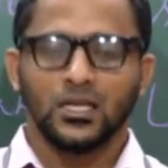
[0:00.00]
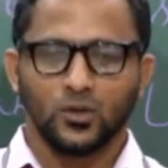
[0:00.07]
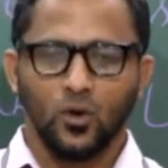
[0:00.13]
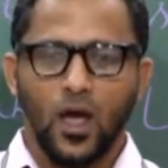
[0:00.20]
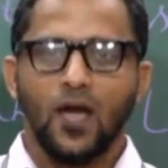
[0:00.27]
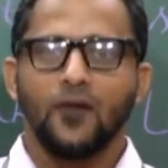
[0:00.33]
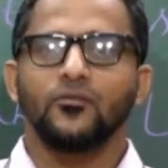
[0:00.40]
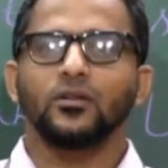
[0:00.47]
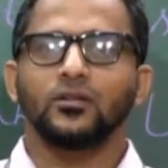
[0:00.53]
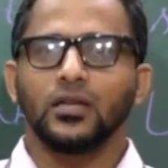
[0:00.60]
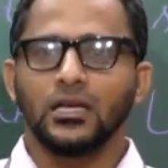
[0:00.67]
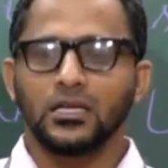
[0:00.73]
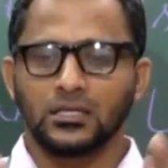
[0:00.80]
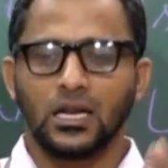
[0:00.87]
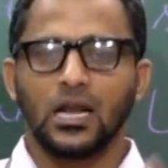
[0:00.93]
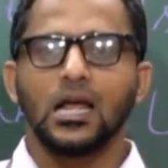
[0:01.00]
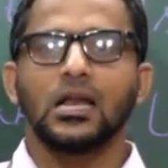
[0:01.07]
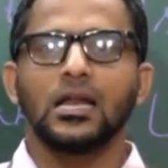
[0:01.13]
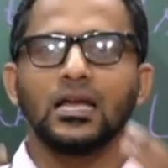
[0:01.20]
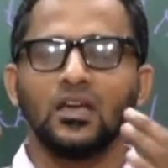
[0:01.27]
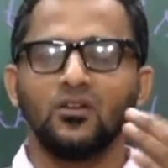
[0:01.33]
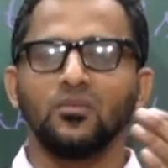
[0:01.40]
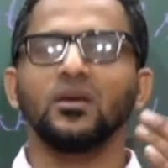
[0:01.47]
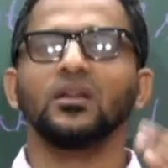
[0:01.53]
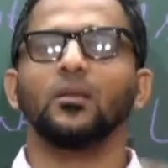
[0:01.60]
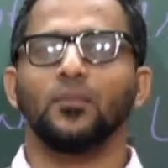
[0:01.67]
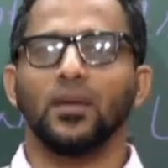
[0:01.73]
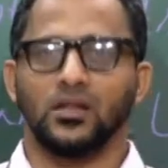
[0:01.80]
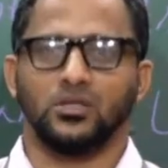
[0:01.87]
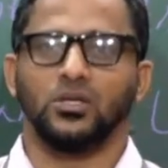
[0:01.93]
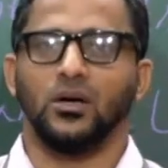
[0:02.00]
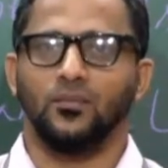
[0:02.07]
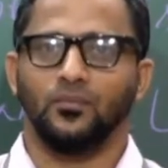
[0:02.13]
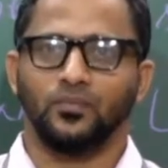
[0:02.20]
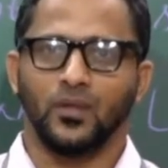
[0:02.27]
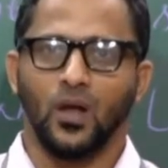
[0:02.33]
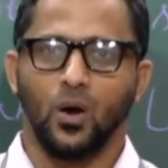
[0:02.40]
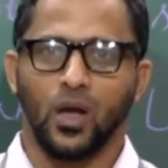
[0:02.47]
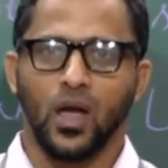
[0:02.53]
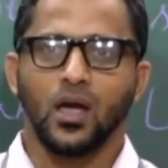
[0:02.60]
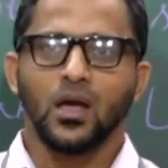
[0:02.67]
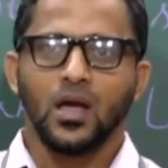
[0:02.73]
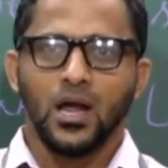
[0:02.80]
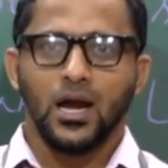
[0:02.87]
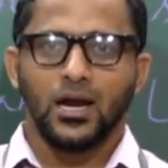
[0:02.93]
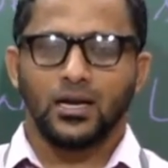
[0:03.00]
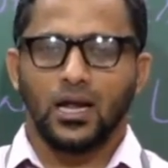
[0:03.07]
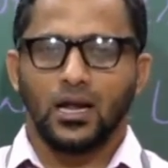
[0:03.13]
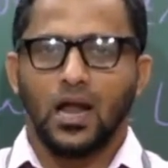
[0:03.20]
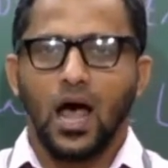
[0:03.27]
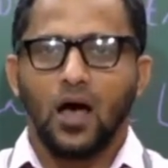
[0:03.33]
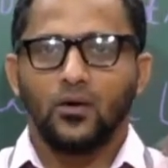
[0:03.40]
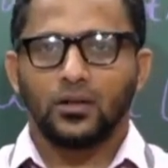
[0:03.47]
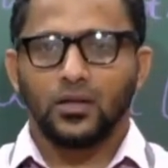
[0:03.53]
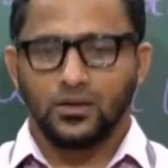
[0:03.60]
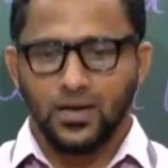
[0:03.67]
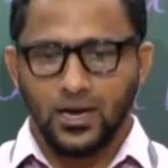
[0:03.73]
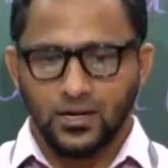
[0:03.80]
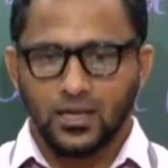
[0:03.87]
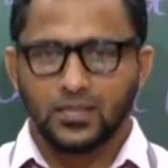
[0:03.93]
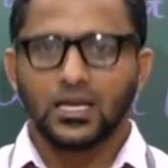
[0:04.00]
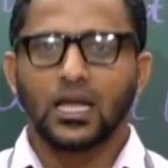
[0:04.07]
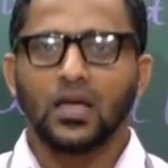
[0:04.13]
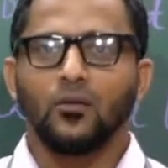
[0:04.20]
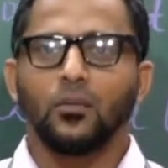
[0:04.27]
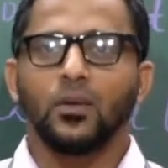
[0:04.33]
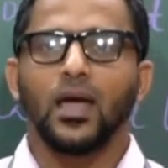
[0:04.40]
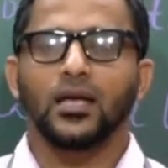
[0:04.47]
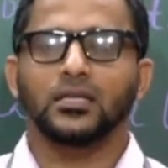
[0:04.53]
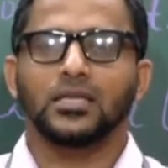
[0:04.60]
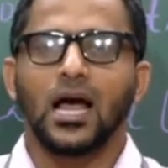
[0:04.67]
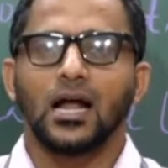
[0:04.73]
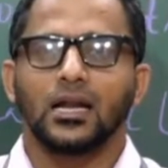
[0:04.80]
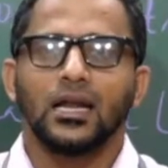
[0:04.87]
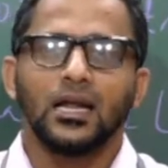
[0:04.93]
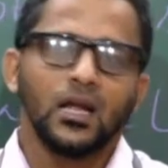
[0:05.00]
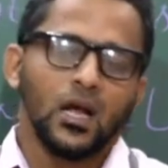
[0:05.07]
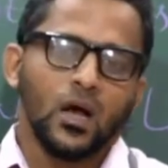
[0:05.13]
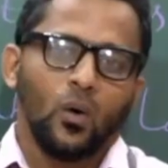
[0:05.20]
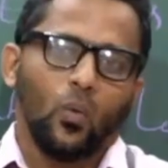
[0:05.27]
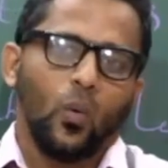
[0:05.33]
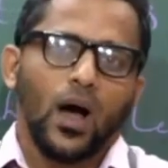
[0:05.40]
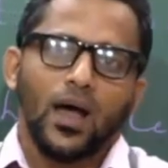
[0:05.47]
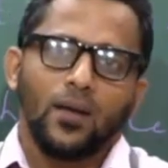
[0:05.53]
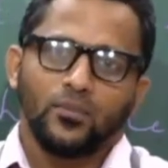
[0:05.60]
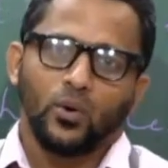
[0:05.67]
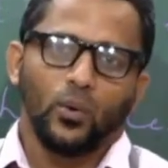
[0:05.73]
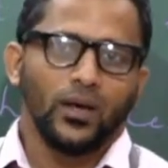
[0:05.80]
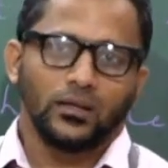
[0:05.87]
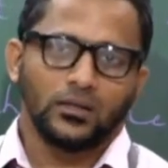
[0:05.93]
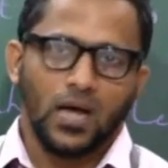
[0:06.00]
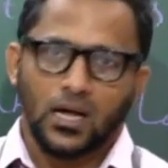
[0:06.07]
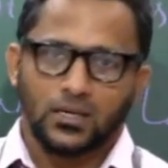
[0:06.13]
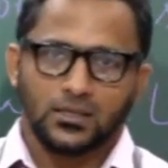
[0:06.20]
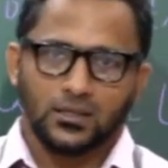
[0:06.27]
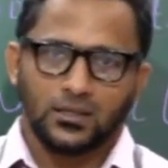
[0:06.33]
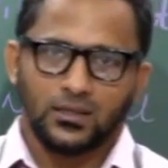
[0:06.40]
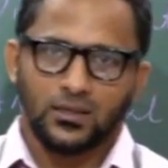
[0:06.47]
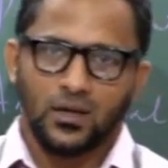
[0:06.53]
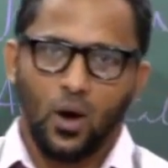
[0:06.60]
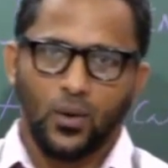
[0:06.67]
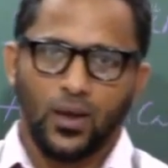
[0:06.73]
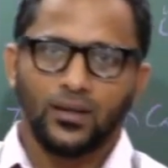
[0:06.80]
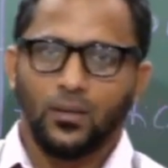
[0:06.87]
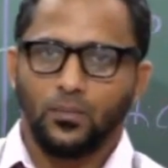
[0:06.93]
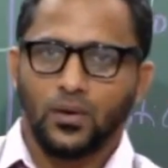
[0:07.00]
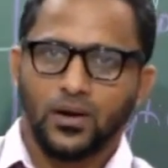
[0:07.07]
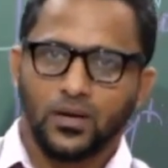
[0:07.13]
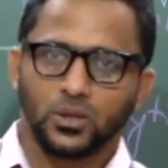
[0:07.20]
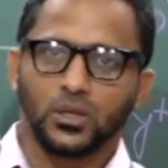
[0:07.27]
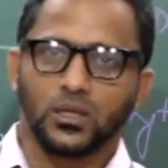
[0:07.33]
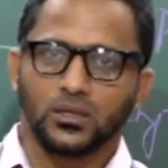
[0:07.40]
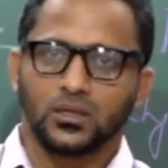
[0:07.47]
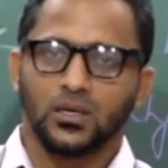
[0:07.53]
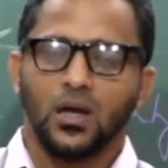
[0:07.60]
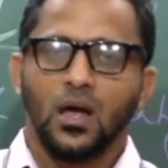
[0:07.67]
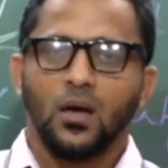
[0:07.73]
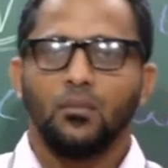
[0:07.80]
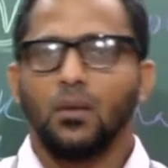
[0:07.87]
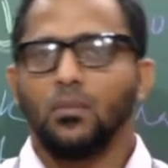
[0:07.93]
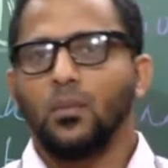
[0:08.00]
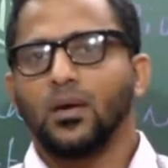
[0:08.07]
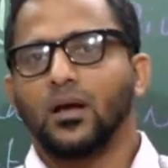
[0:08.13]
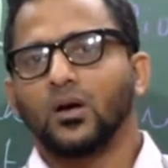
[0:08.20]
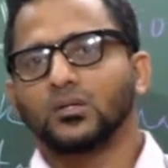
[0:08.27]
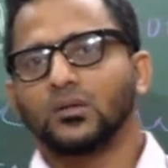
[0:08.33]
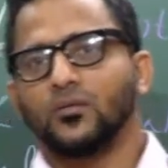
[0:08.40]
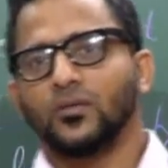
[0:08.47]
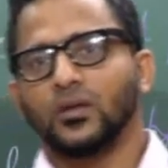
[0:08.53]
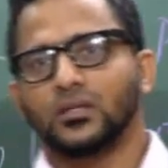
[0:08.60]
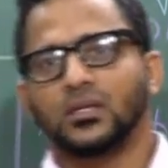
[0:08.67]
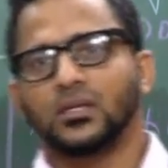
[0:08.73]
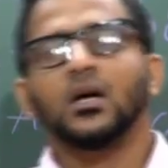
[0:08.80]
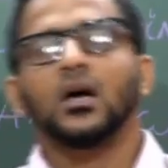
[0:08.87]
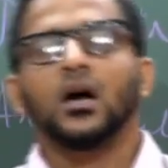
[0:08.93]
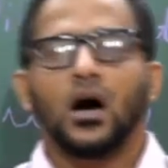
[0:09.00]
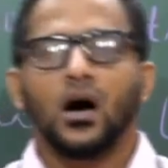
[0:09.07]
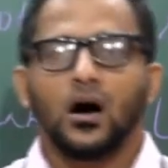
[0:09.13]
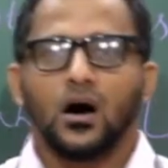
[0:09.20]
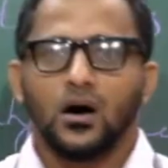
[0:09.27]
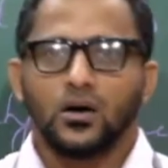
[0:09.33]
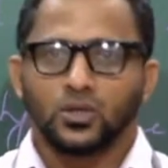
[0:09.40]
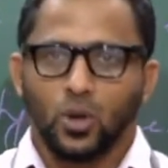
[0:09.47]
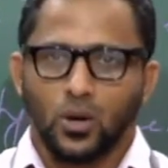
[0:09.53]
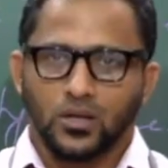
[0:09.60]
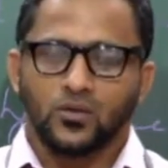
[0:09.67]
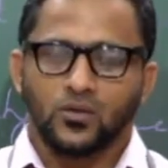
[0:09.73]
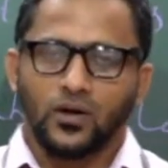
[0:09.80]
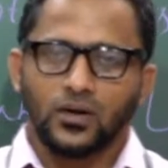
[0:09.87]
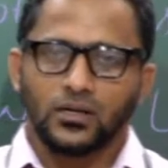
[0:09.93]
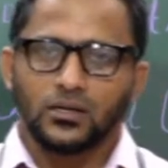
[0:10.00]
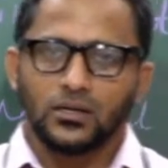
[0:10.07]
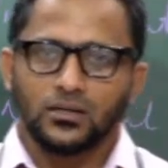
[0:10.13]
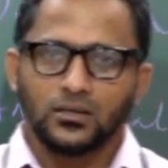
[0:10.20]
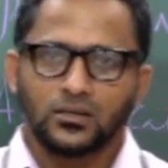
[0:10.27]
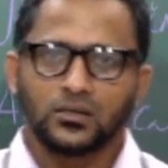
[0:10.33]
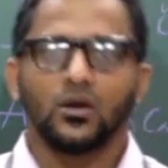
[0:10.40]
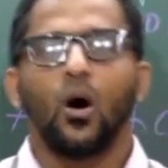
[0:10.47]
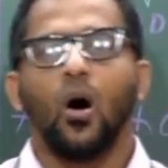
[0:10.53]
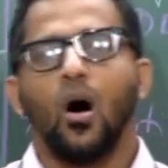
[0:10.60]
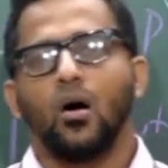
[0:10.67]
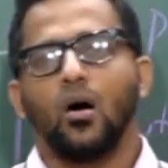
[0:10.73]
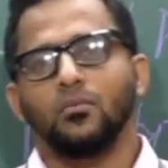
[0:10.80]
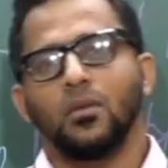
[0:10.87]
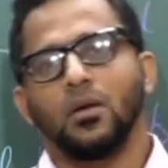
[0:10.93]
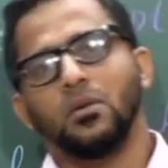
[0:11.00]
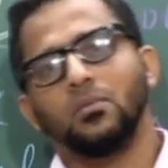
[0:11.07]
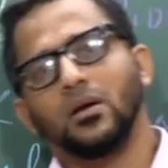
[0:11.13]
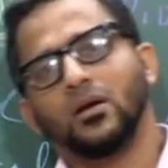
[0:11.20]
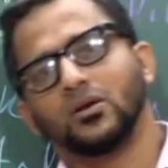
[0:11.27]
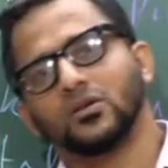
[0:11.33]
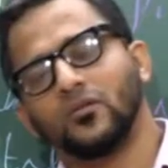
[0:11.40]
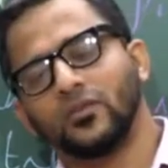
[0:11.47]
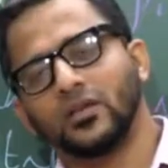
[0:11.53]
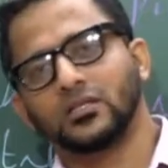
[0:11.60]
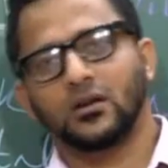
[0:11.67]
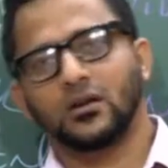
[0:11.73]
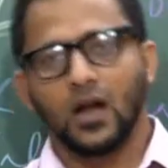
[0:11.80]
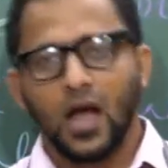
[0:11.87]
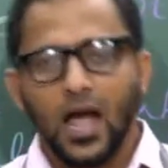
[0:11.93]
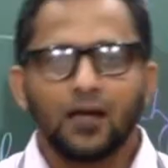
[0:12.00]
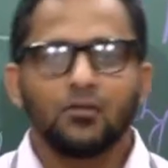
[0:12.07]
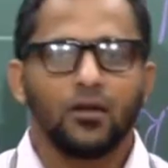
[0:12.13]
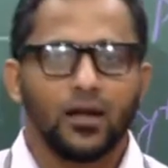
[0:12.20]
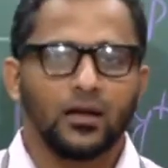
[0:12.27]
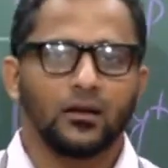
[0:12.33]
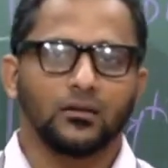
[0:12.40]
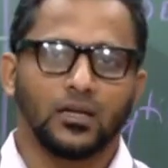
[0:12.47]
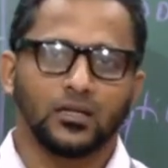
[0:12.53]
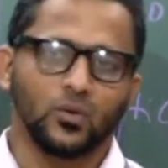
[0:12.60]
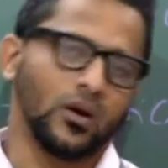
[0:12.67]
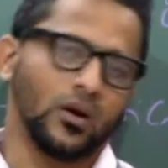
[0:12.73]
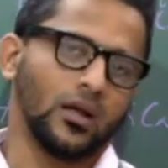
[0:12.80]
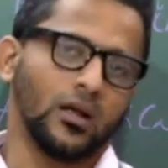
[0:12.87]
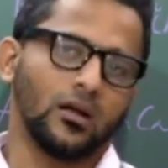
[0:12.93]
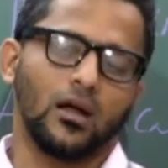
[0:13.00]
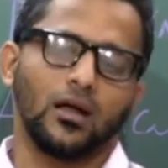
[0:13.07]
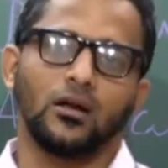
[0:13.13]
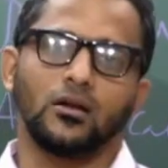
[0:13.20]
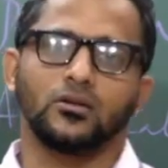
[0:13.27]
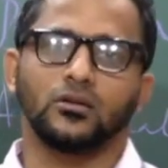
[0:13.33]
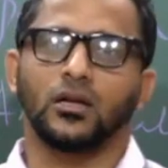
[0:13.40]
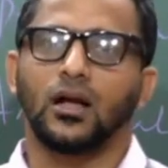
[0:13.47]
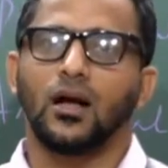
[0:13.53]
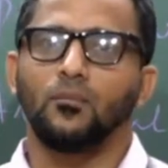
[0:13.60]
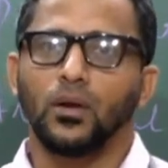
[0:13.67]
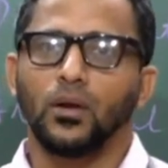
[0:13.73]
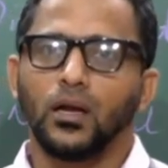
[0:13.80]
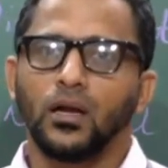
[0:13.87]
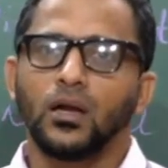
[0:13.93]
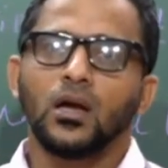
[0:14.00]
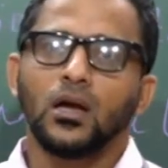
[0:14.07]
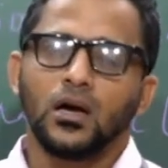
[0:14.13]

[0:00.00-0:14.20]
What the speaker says: So everything is clearly giving the picture. Okay, it can the data are giving me exactly why I'm doing that. Okay, the predictions, maybe because of his shortage of attendance, or maybe because of his irregular, that's what, irregular to the company,